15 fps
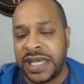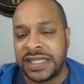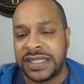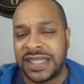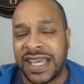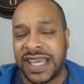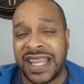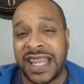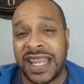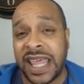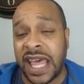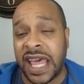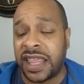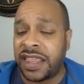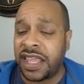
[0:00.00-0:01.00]
saying
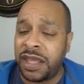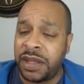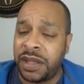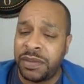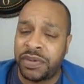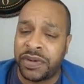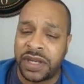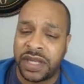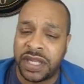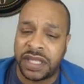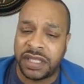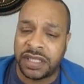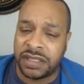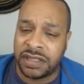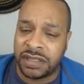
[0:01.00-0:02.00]
that they
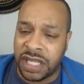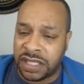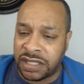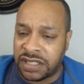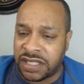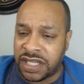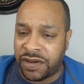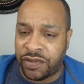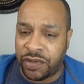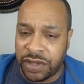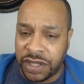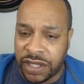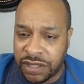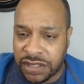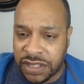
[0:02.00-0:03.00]
predict in, in several
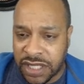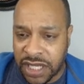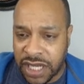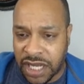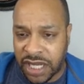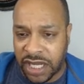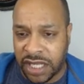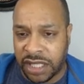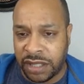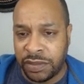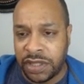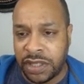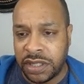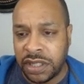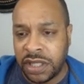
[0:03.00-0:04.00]
years'
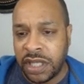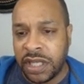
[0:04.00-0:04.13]
time